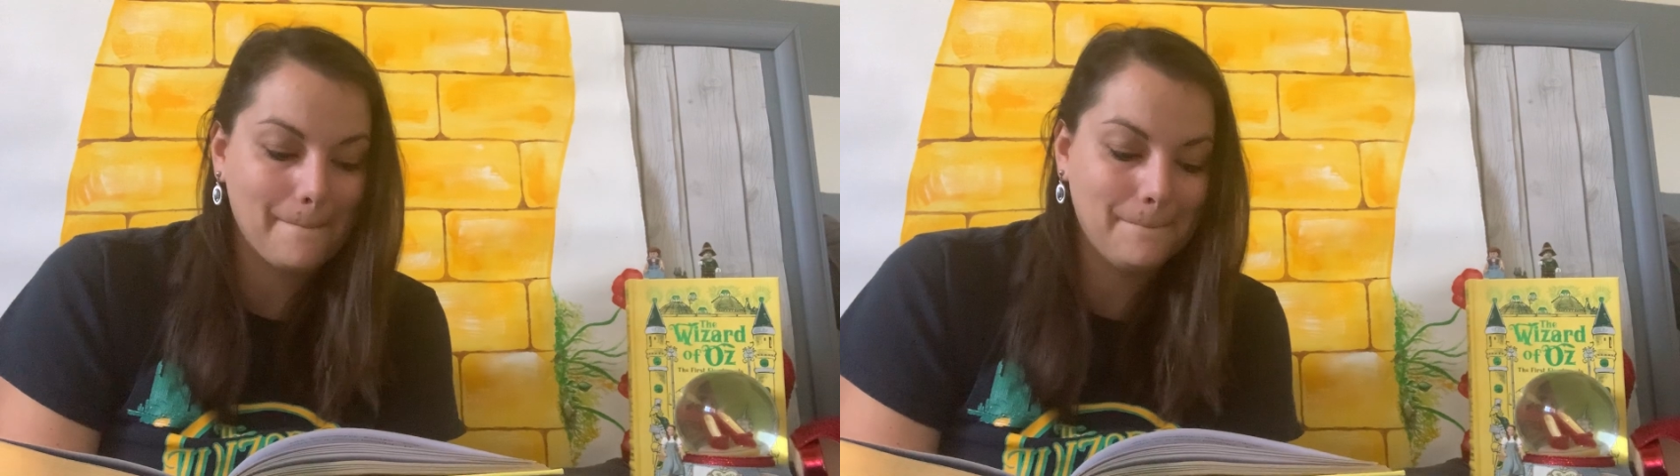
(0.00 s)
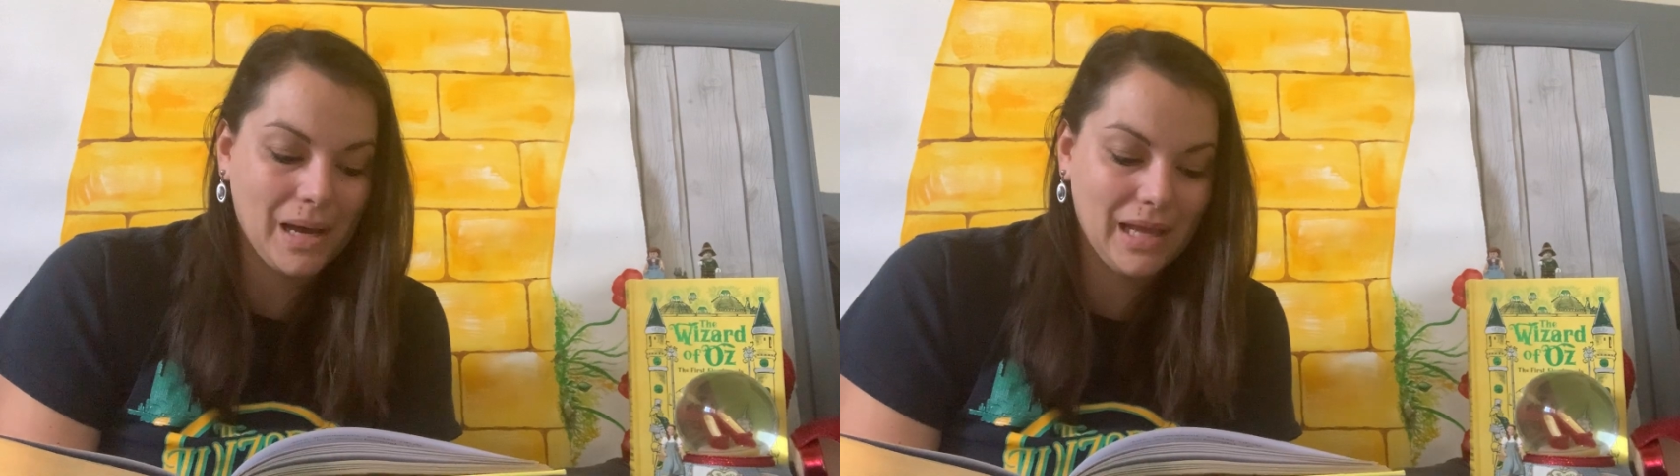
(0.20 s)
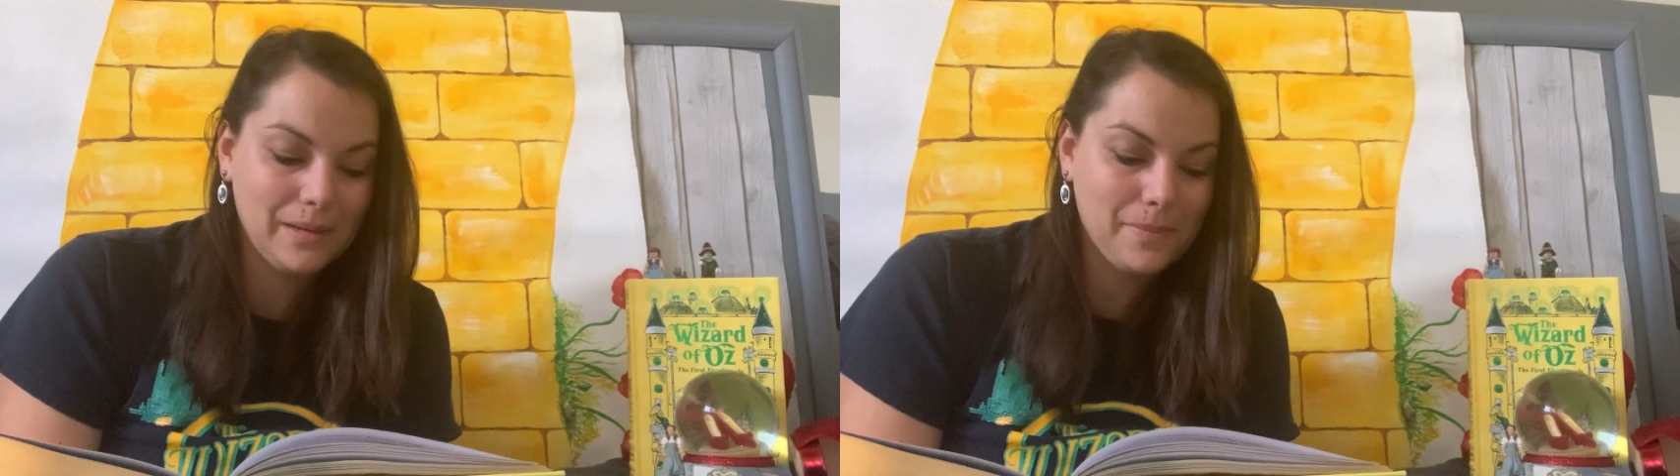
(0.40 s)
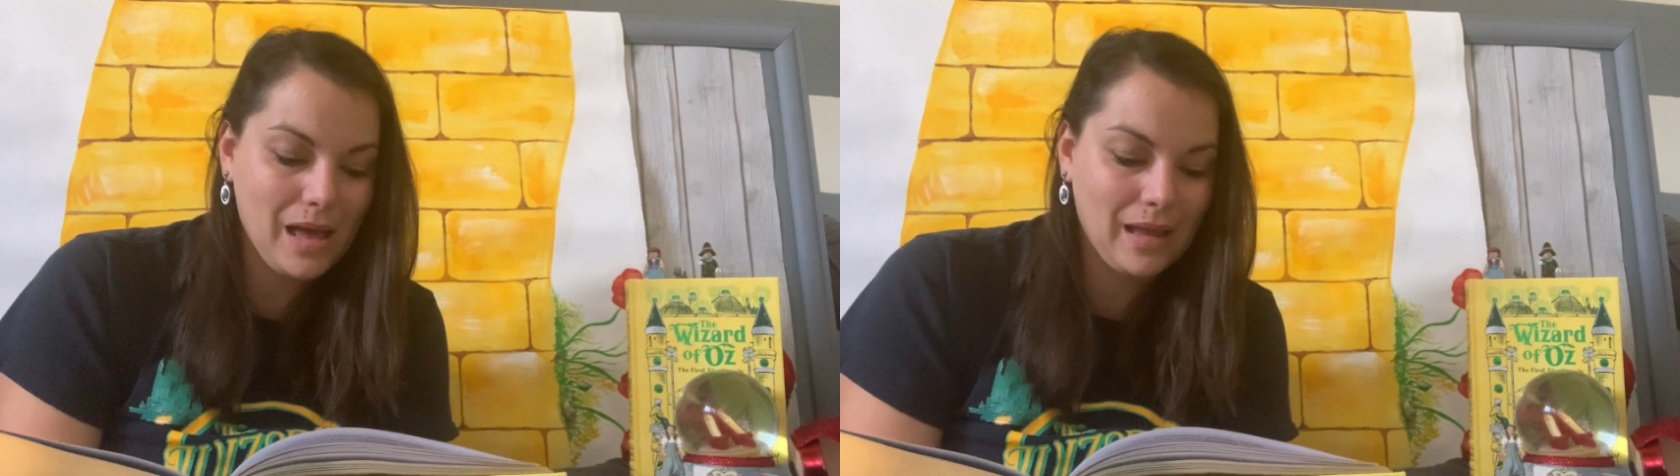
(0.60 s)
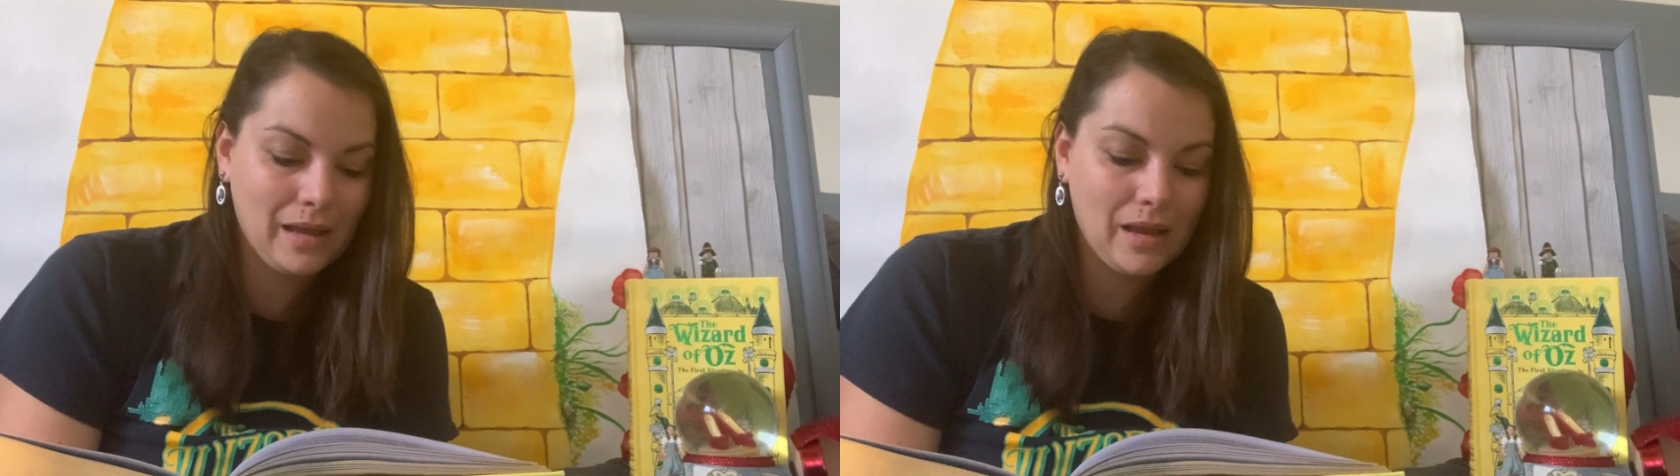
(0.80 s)
By and
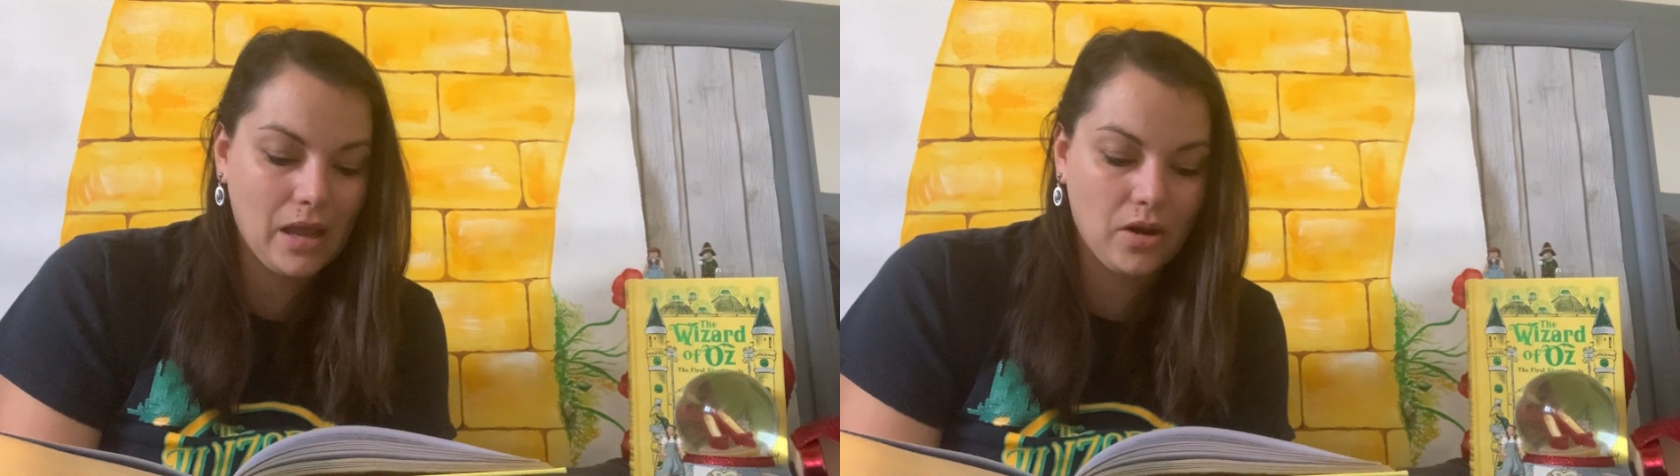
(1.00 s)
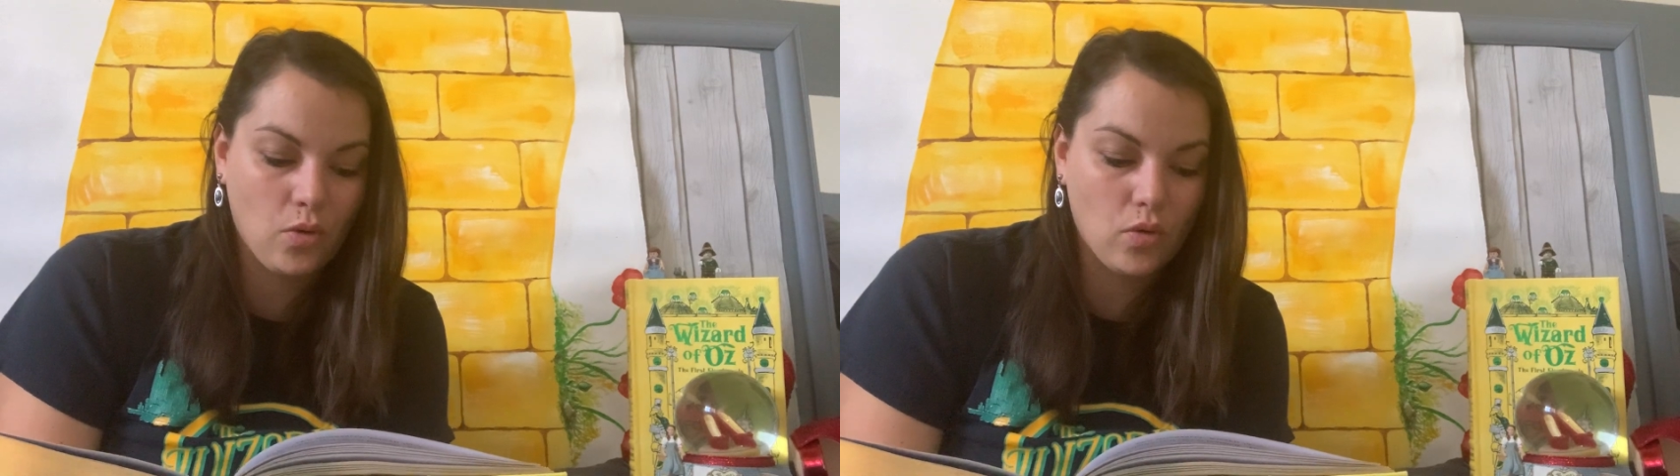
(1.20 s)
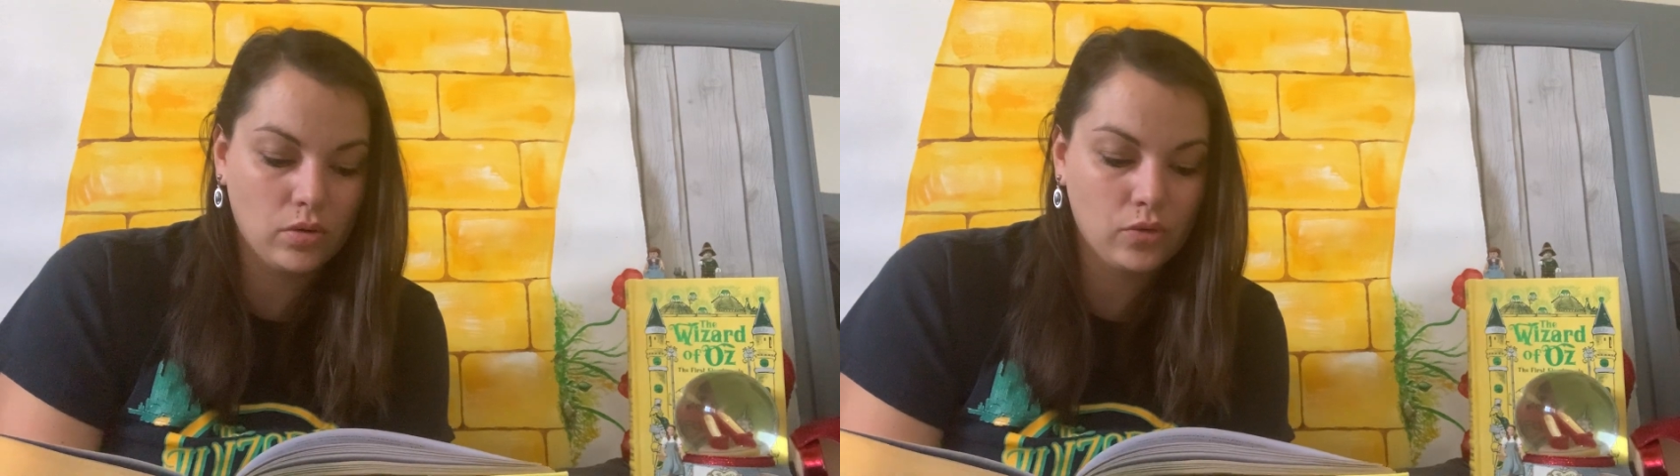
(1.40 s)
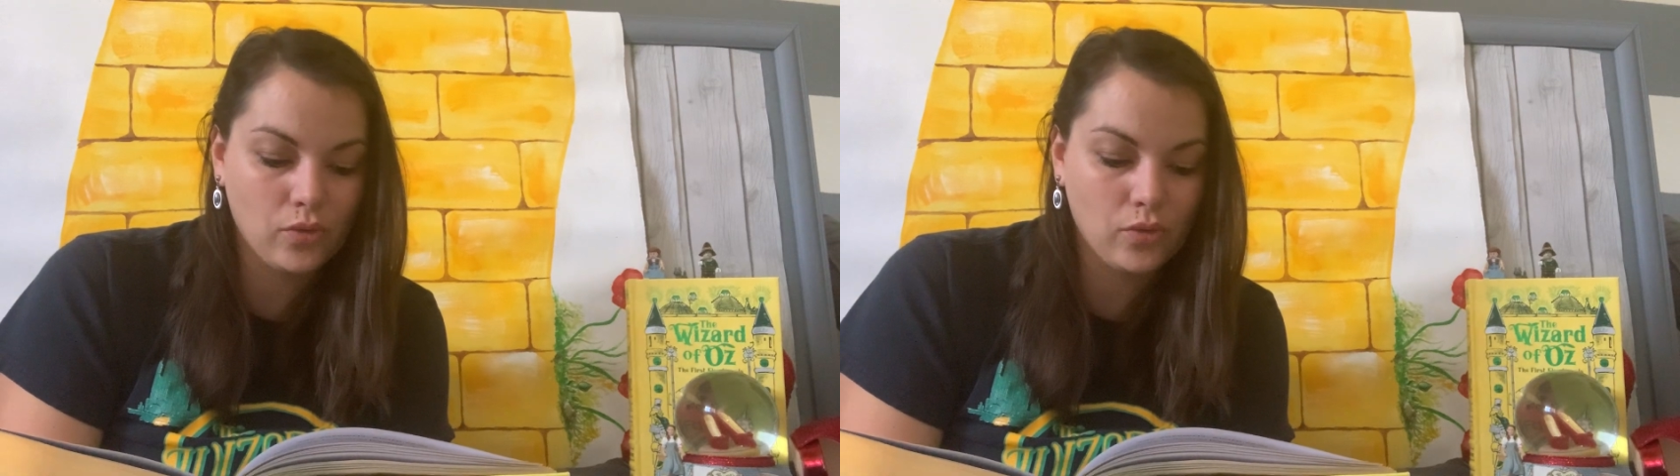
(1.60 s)
by, an old